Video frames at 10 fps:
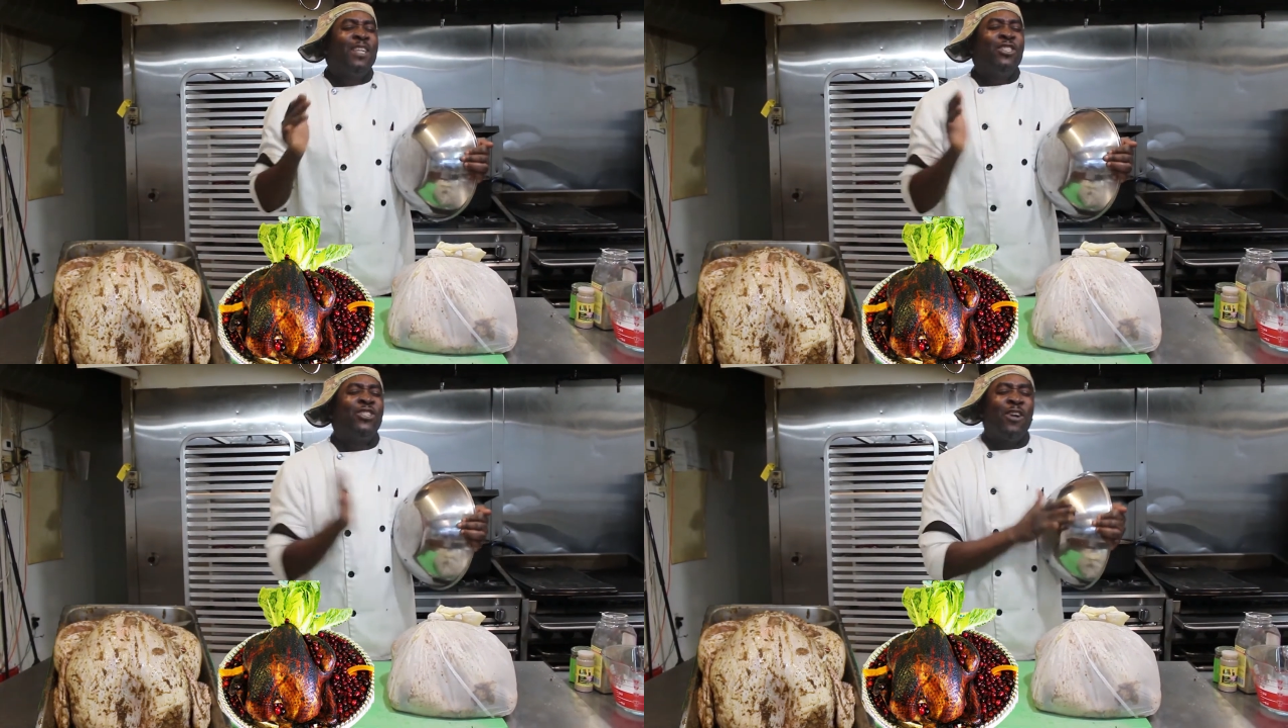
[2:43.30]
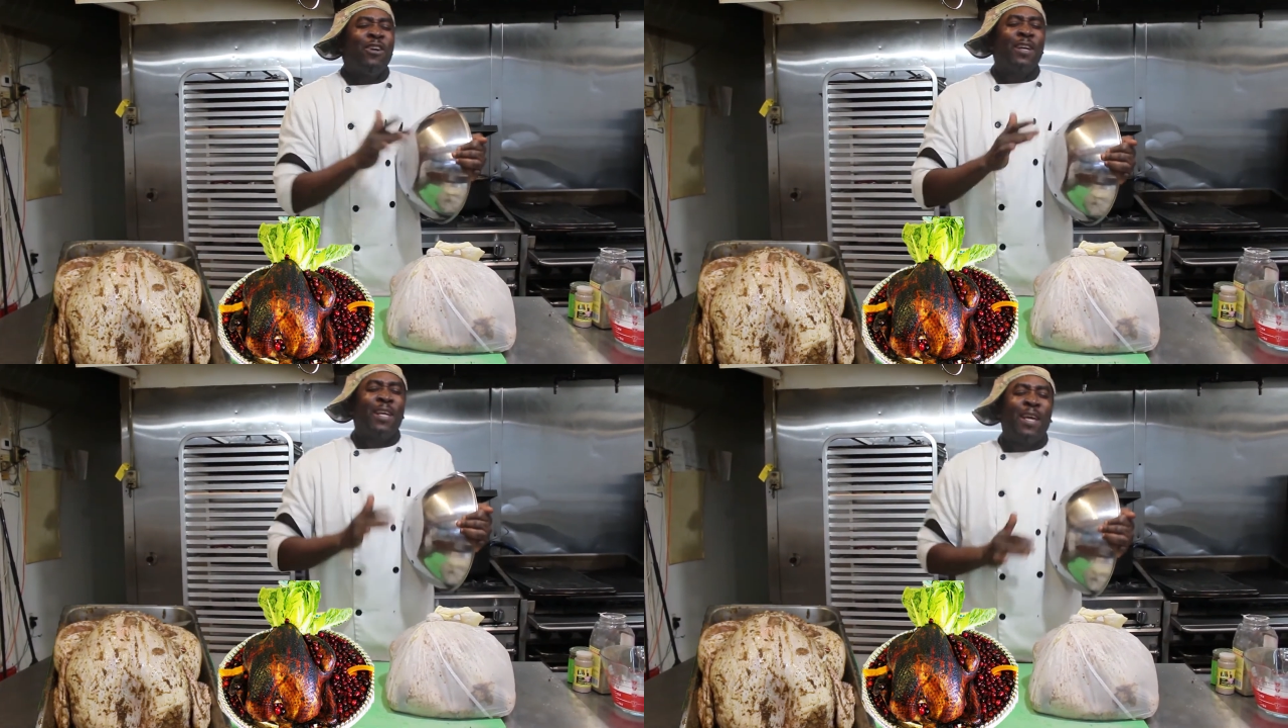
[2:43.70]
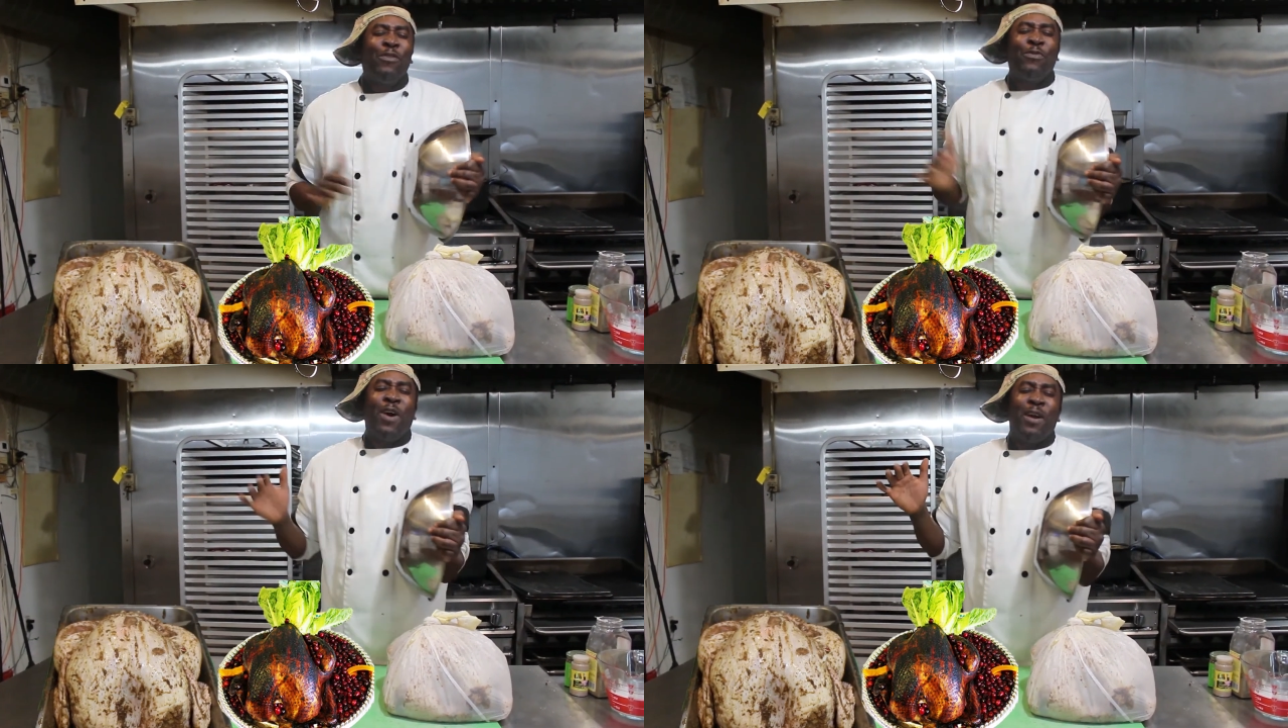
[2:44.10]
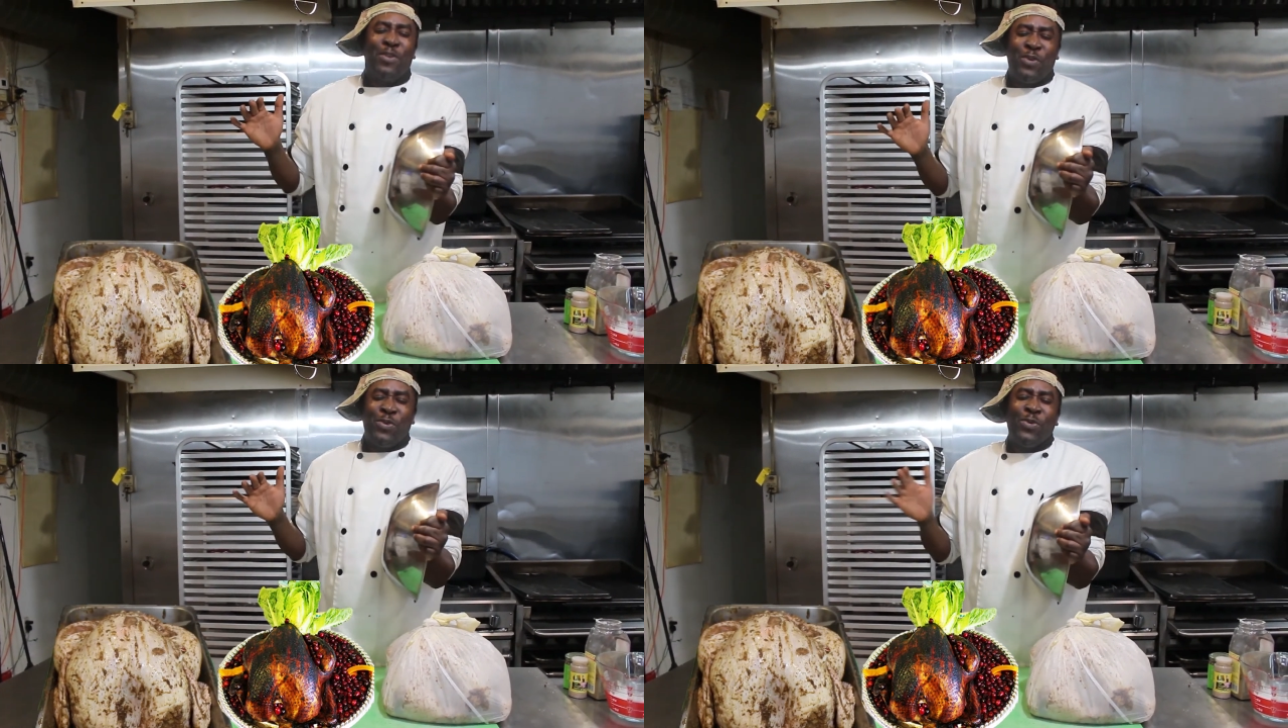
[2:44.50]
turkey for
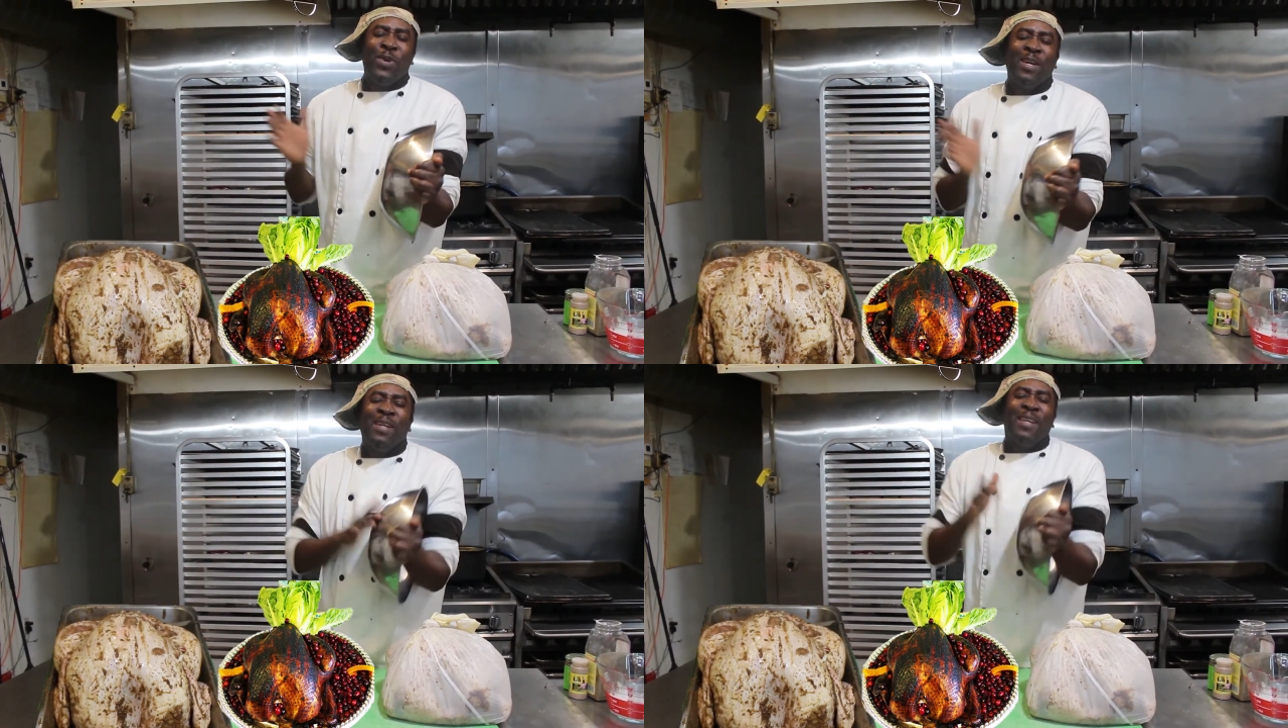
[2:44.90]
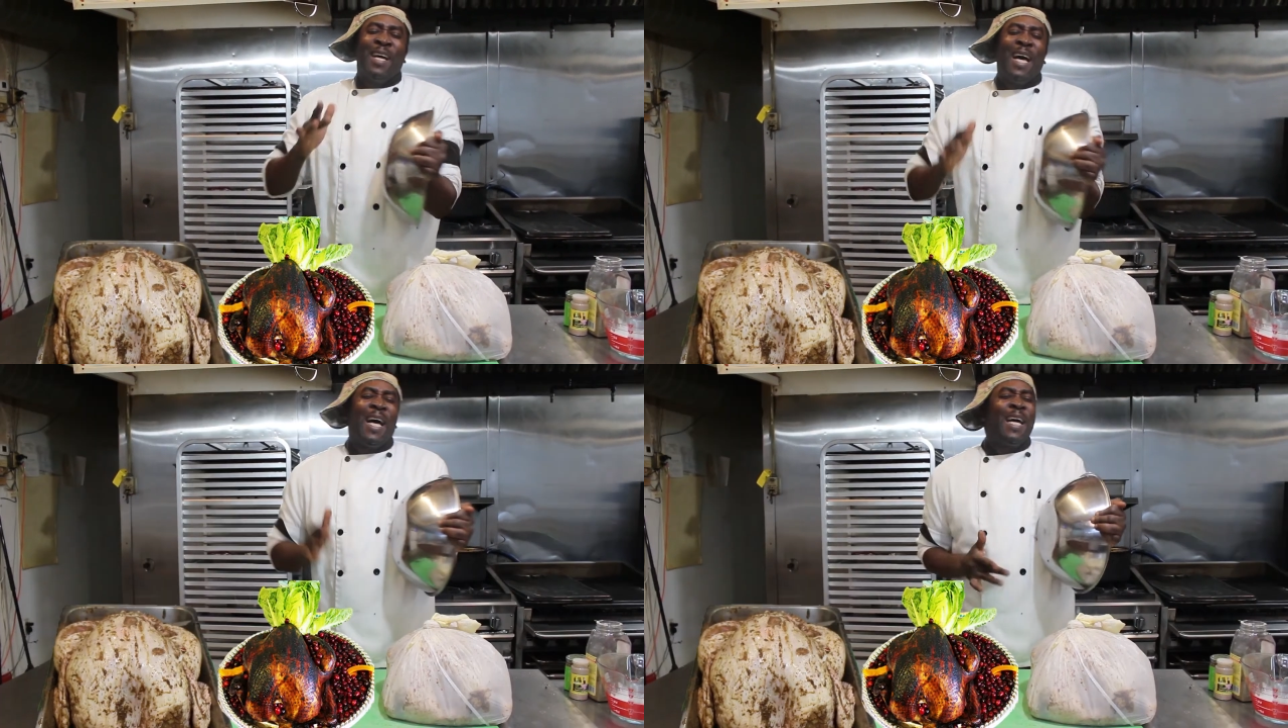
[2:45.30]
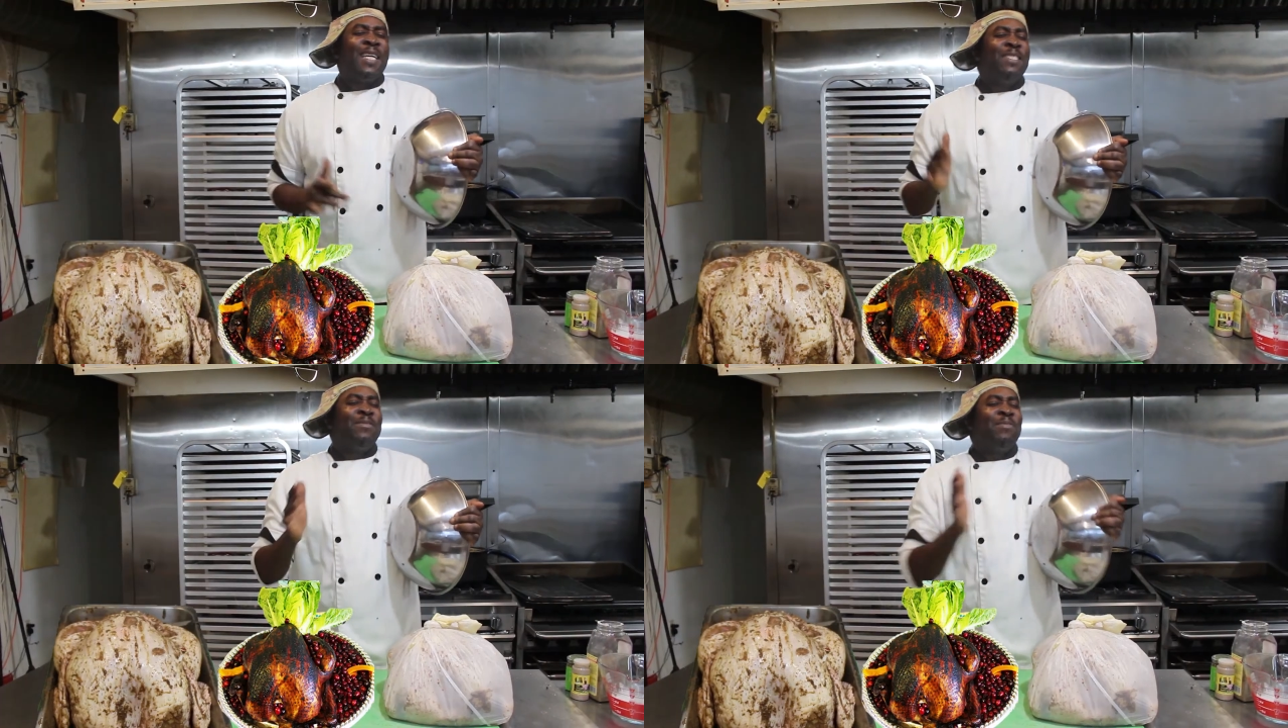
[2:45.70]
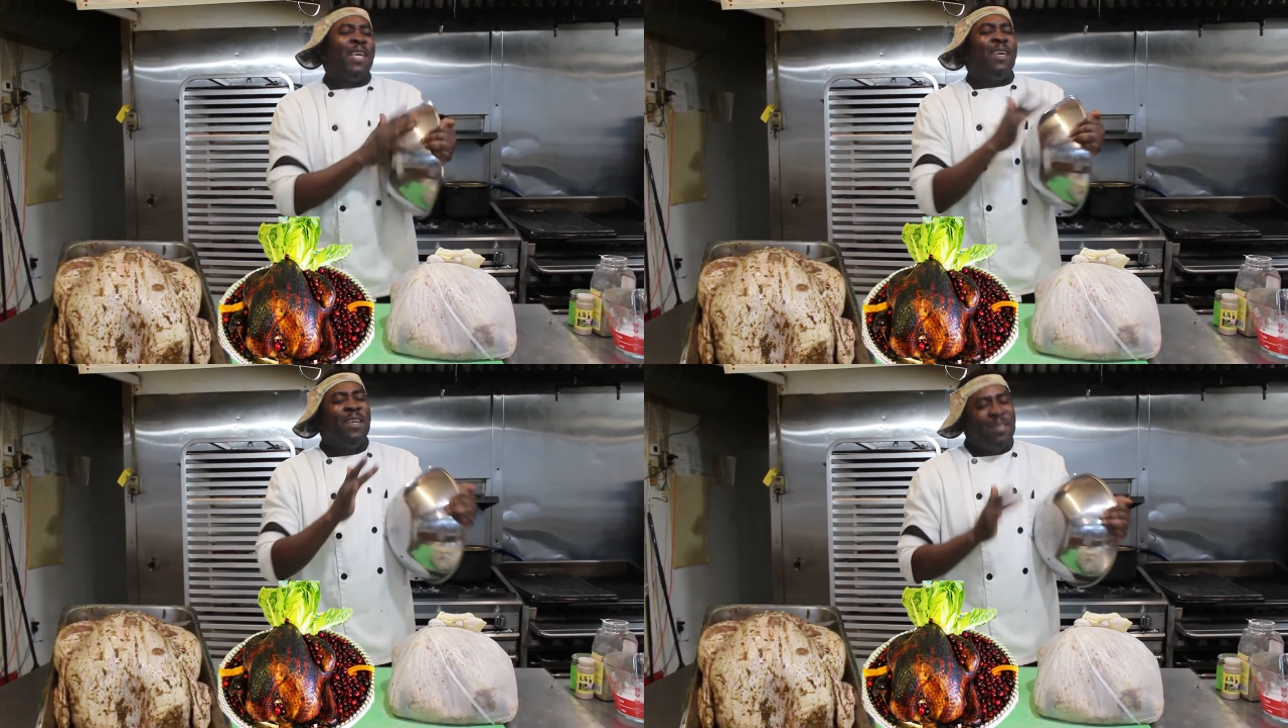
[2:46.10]
you and
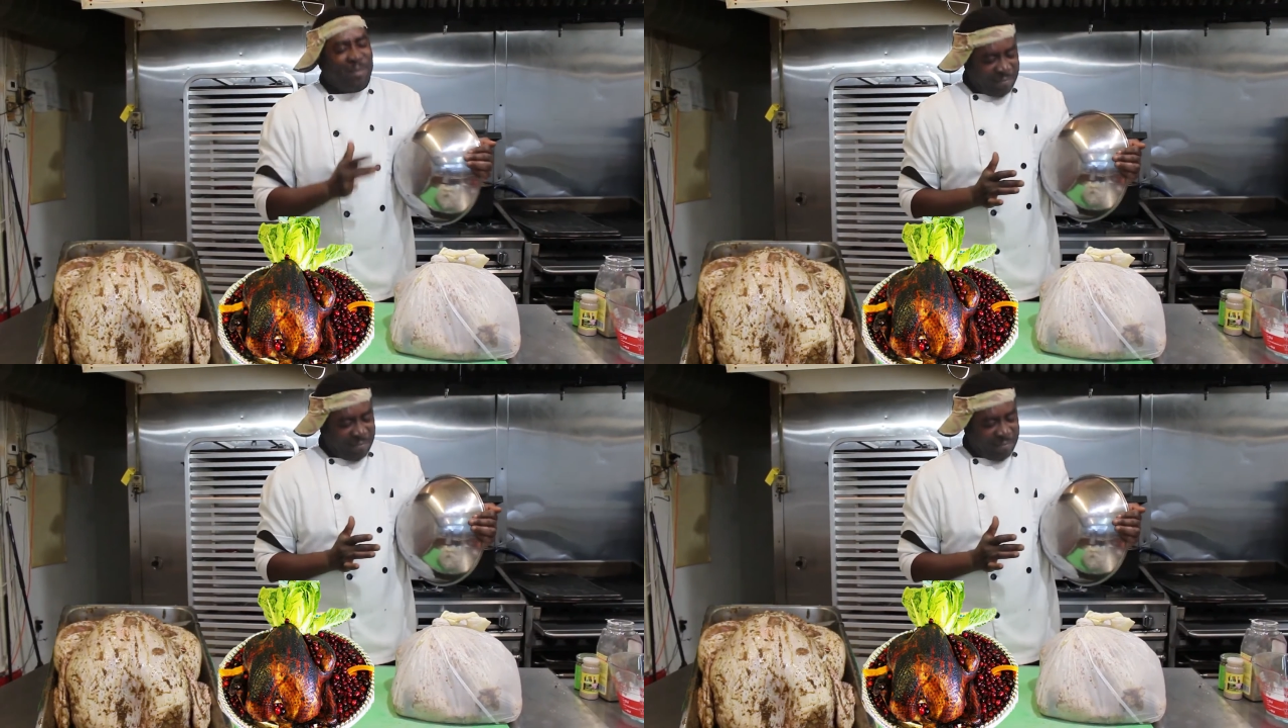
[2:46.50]
me.